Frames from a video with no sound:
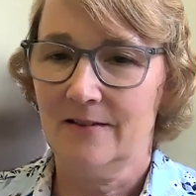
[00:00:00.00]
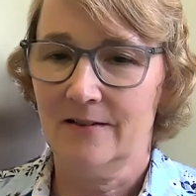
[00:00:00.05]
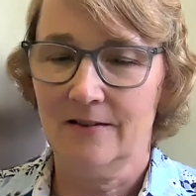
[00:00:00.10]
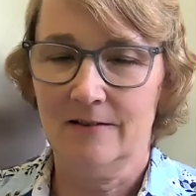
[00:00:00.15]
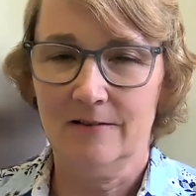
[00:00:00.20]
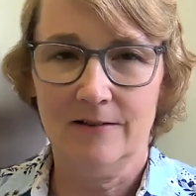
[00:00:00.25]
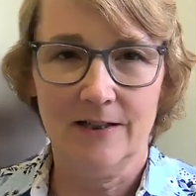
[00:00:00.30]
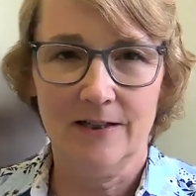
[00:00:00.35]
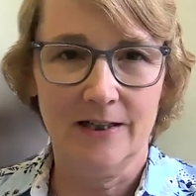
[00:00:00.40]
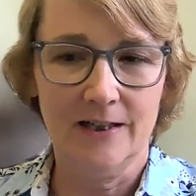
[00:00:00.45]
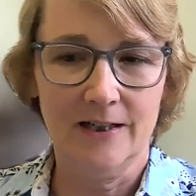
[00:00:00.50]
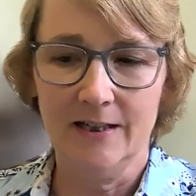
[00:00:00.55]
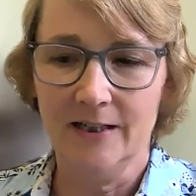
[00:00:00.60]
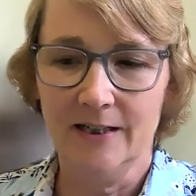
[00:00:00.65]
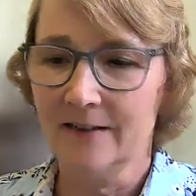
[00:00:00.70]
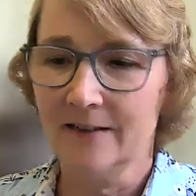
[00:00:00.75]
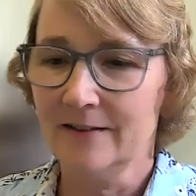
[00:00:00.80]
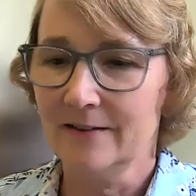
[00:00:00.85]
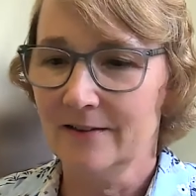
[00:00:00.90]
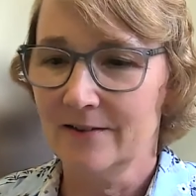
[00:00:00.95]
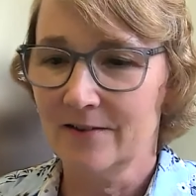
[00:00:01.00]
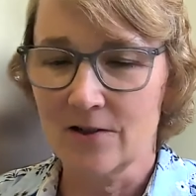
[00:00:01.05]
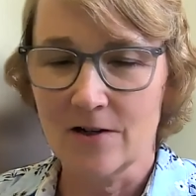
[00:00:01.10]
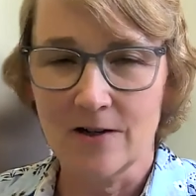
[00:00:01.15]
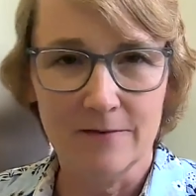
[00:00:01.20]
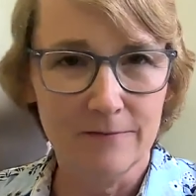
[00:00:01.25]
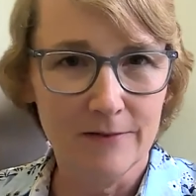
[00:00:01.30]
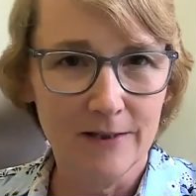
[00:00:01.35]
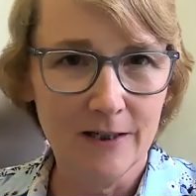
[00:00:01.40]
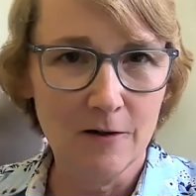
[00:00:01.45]
Okay, it's
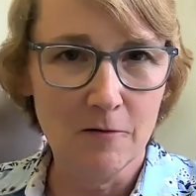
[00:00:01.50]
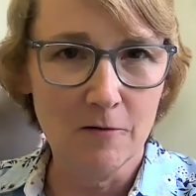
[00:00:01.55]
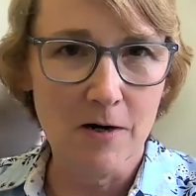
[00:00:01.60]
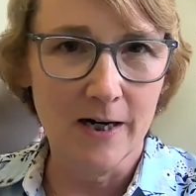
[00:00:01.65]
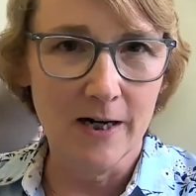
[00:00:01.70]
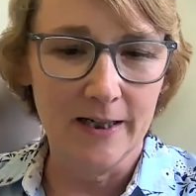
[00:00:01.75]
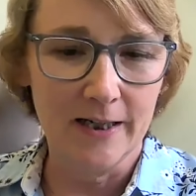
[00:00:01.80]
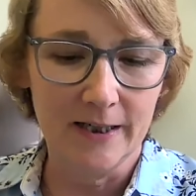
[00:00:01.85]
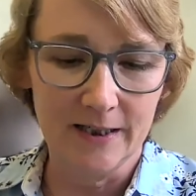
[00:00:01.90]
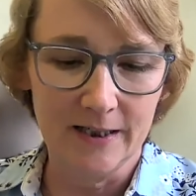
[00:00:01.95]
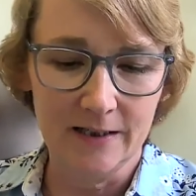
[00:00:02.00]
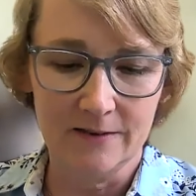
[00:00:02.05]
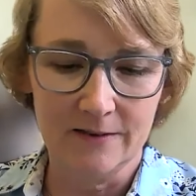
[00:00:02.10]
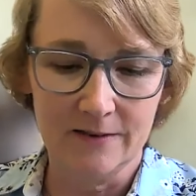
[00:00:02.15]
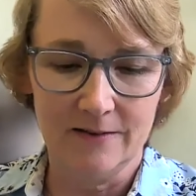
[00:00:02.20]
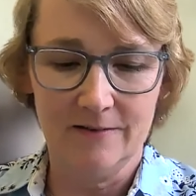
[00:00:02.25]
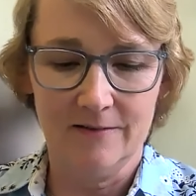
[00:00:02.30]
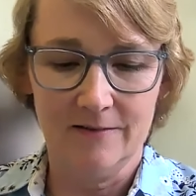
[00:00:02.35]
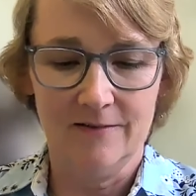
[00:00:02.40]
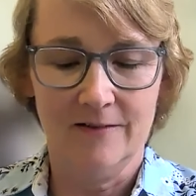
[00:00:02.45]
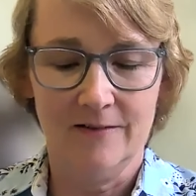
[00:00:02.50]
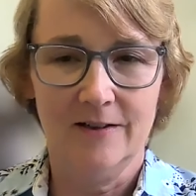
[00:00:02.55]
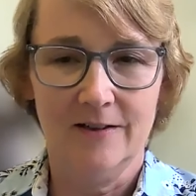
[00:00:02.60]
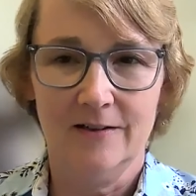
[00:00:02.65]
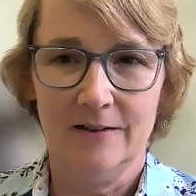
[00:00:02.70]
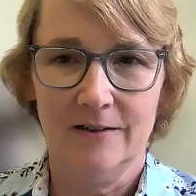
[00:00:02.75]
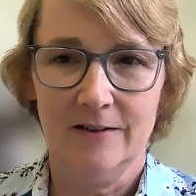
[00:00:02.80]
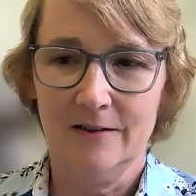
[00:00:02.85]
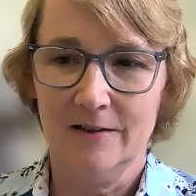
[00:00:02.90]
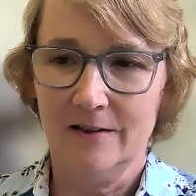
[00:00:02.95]
awfully quiet.
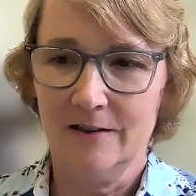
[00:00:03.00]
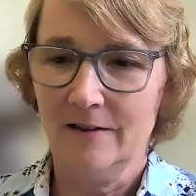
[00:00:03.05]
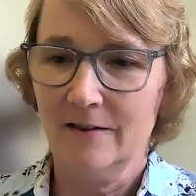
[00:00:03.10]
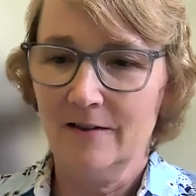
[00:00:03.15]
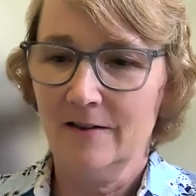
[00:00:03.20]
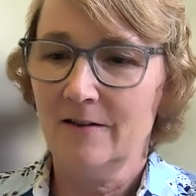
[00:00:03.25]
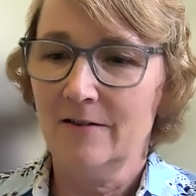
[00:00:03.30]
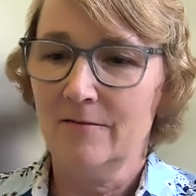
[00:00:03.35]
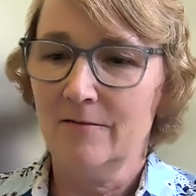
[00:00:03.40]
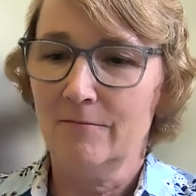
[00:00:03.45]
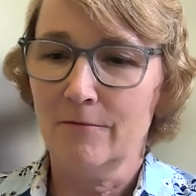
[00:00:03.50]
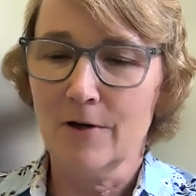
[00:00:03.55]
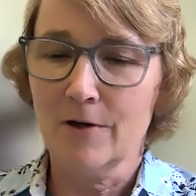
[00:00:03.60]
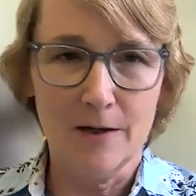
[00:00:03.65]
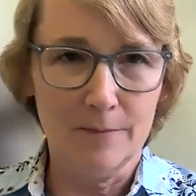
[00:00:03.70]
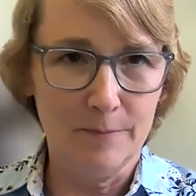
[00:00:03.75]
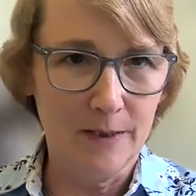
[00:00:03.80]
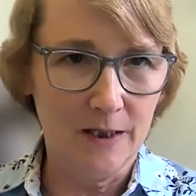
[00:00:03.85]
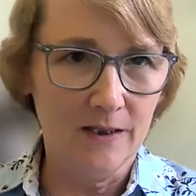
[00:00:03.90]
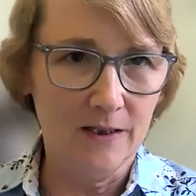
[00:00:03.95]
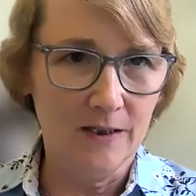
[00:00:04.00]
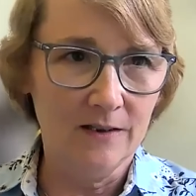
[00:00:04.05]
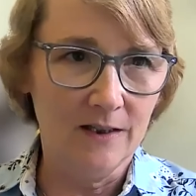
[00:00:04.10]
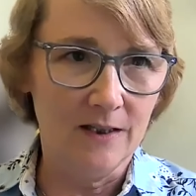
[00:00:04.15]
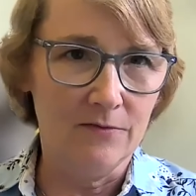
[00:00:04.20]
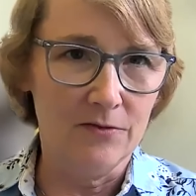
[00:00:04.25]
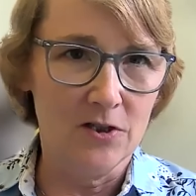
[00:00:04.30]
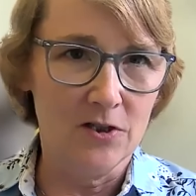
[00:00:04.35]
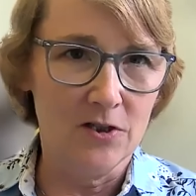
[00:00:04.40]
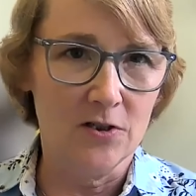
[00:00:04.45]
Robin,
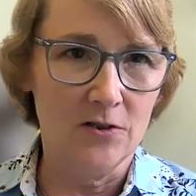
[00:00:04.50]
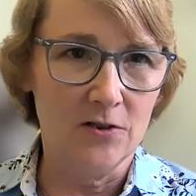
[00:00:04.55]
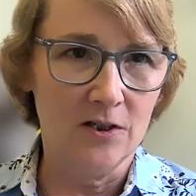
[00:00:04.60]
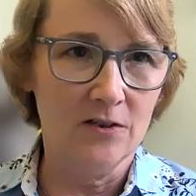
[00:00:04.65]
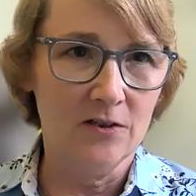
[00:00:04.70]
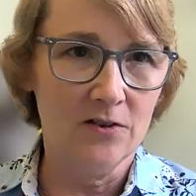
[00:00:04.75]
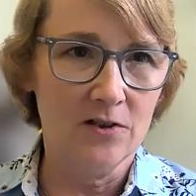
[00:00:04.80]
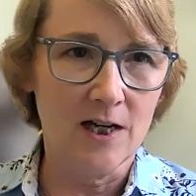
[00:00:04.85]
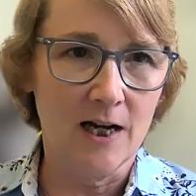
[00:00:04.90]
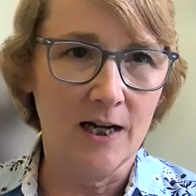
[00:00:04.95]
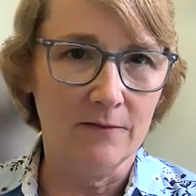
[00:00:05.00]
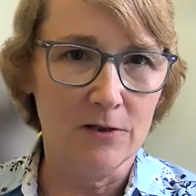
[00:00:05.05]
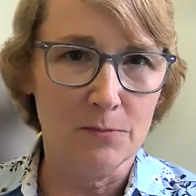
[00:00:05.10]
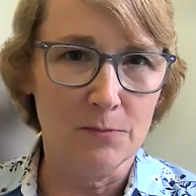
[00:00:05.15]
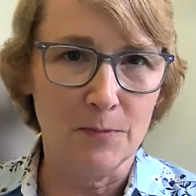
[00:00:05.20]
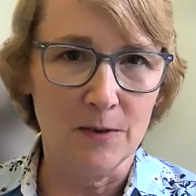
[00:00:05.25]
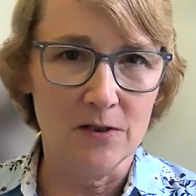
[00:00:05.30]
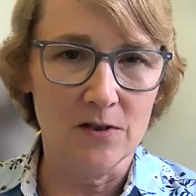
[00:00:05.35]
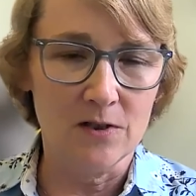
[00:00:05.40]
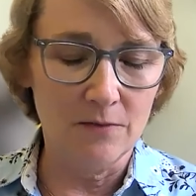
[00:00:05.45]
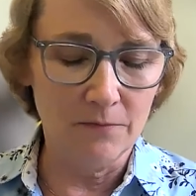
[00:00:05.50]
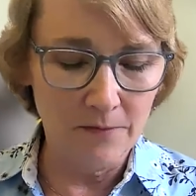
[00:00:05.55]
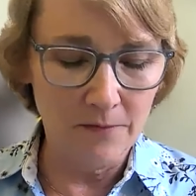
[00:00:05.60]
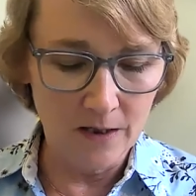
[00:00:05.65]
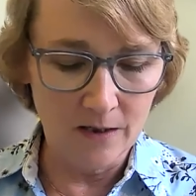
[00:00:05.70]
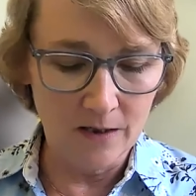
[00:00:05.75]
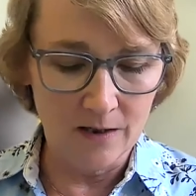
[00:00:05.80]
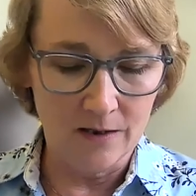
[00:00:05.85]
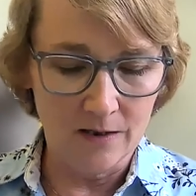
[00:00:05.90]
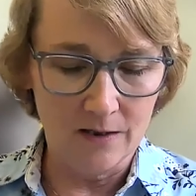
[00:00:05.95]
if students have specific
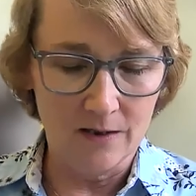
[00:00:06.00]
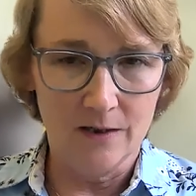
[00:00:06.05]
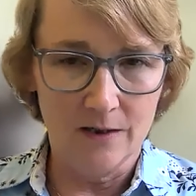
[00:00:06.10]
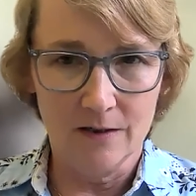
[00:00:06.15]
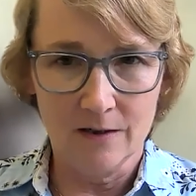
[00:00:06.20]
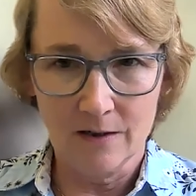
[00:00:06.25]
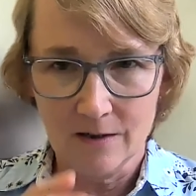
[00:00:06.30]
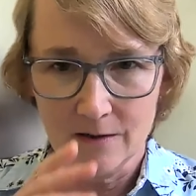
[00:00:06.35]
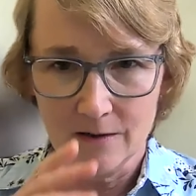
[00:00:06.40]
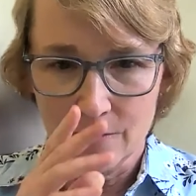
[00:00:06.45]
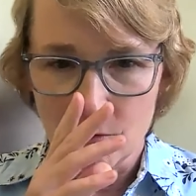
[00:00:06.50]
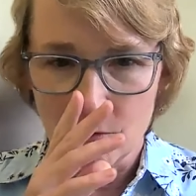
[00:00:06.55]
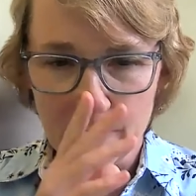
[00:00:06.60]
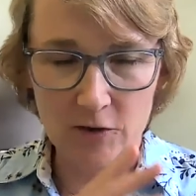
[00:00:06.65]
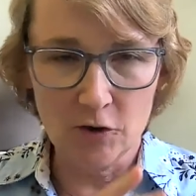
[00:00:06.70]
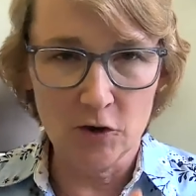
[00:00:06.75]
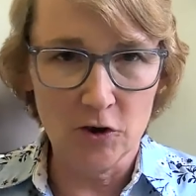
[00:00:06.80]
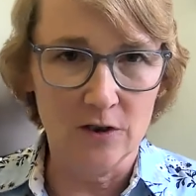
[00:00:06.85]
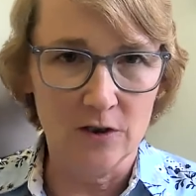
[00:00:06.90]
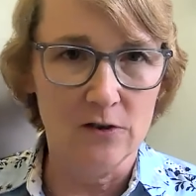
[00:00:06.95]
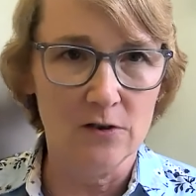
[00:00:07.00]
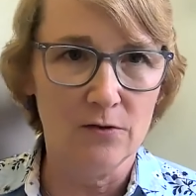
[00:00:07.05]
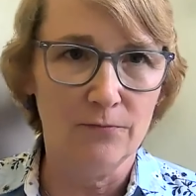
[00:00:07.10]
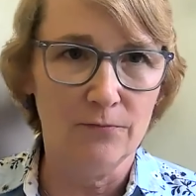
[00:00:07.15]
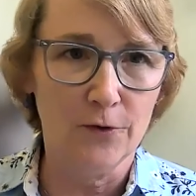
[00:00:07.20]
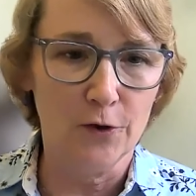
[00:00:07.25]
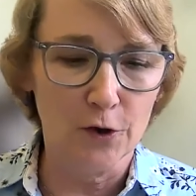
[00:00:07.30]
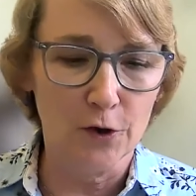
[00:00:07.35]
questions for